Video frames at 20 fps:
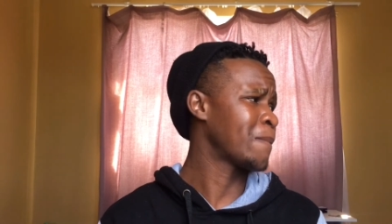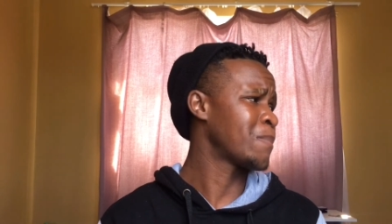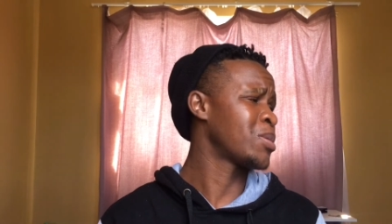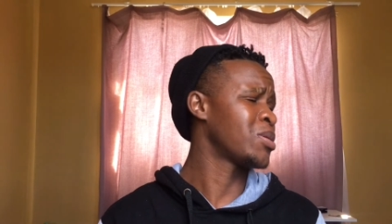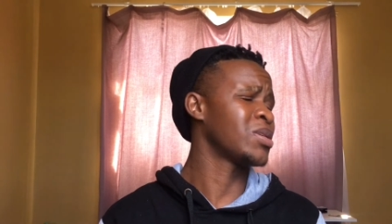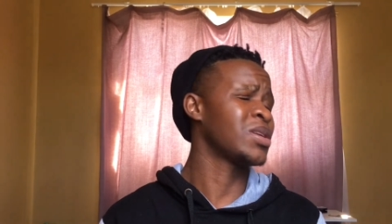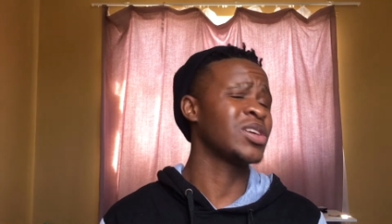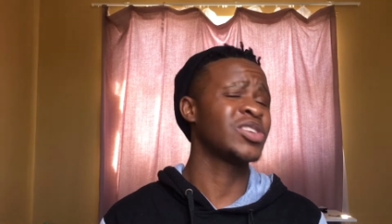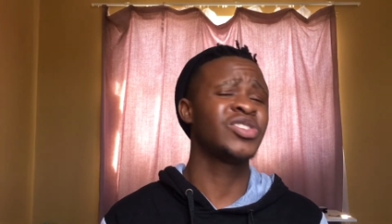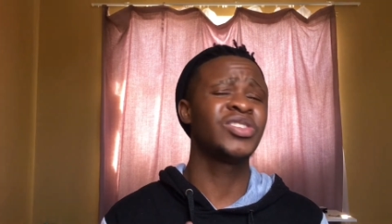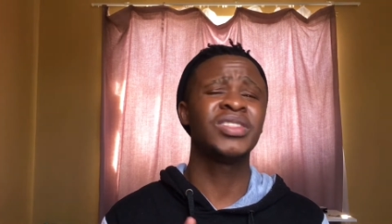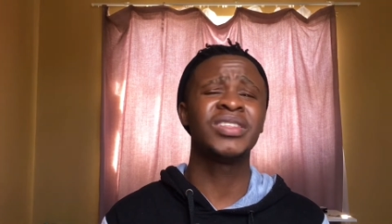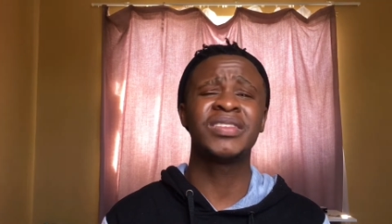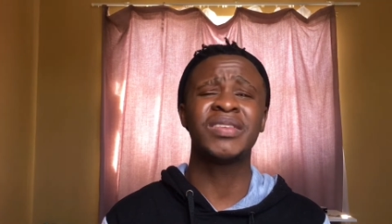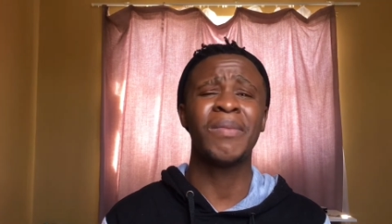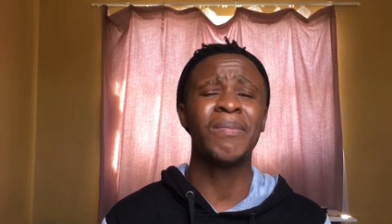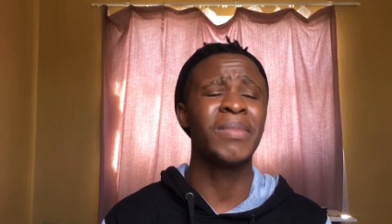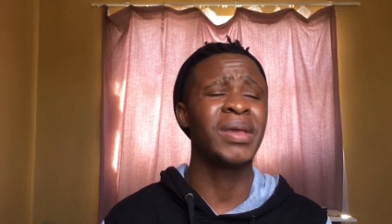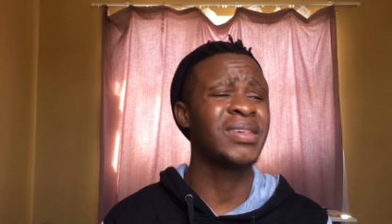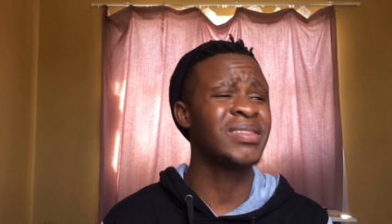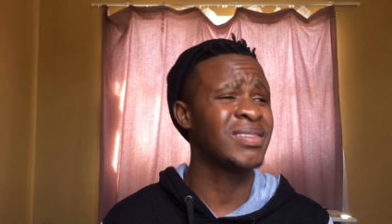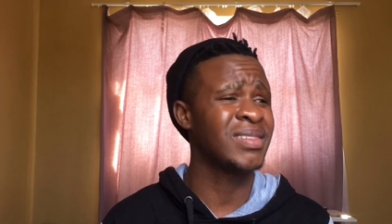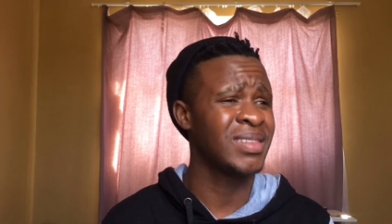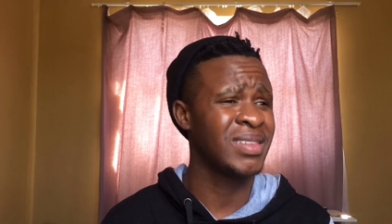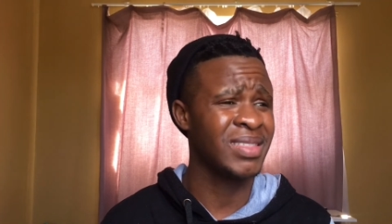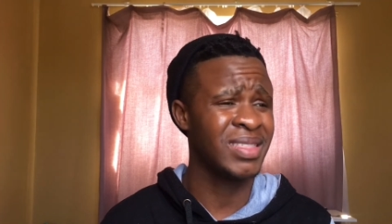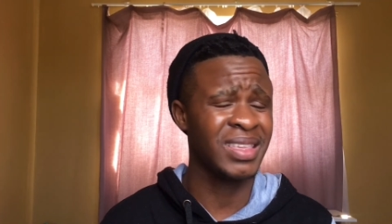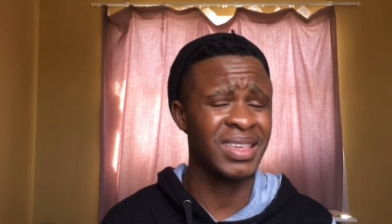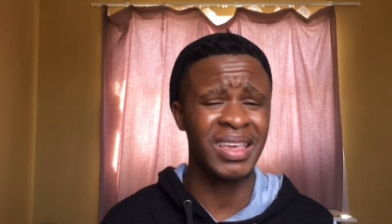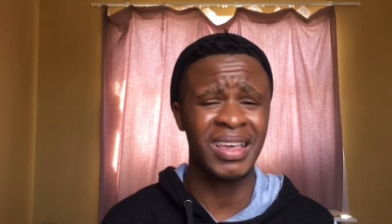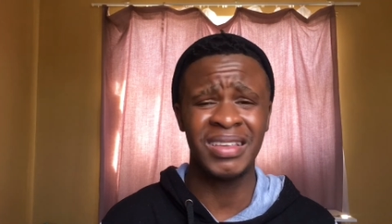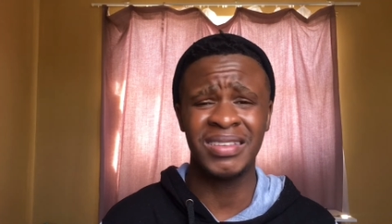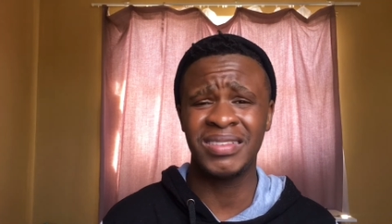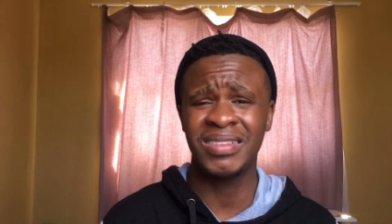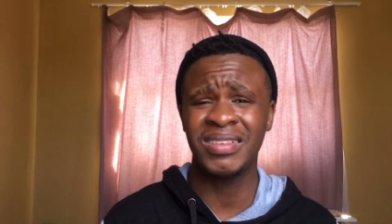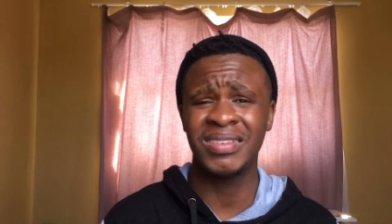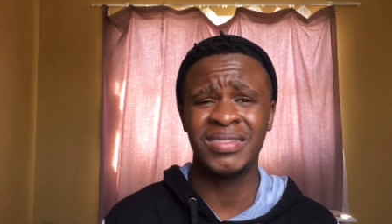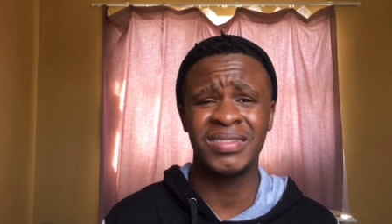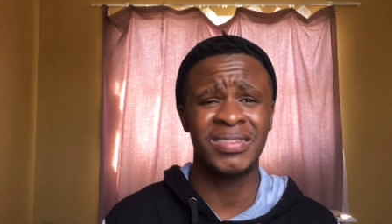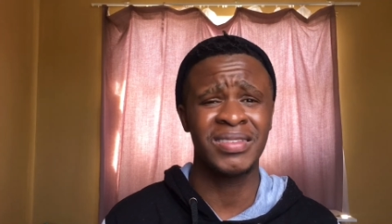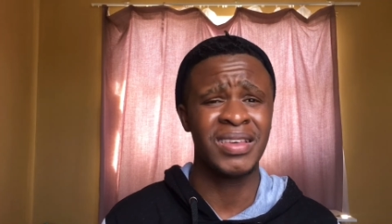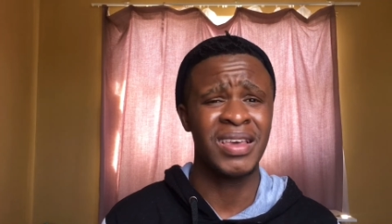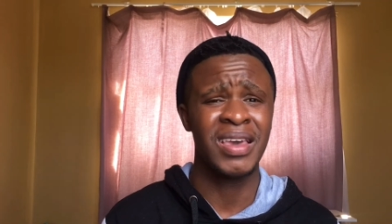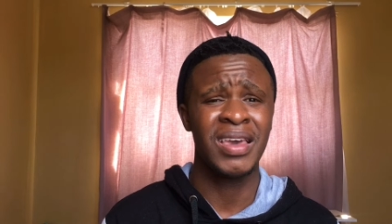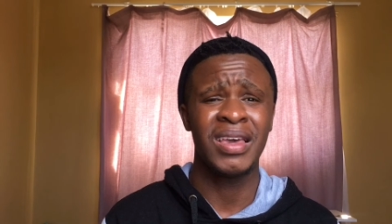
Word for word: production is amazing the cast is